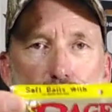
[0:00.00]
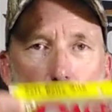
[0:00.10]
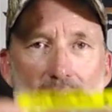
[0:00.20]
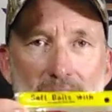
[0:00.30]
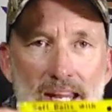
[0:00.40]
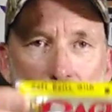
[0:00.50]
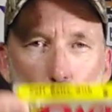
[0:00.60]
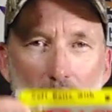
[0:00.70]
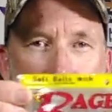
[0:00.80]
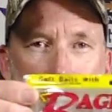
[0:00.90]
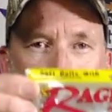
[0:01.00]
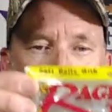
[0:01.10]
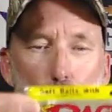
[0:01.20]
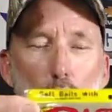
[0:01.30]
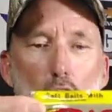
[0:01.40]
Strike King Rage
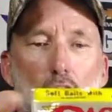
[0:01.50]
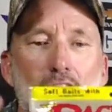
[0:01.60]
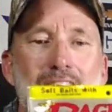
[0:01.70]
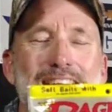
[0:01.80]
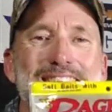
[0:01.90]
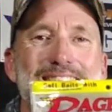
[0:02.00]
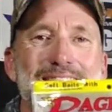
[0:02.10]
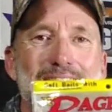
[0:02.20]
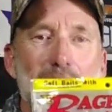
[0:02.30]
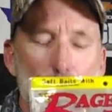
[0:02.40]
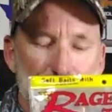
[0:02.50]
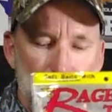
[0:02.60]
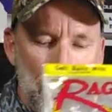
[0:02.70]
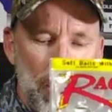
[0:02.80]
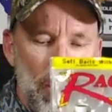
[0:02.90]
Craw
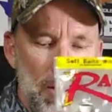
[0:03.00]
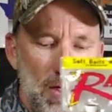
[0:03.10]
Lobster.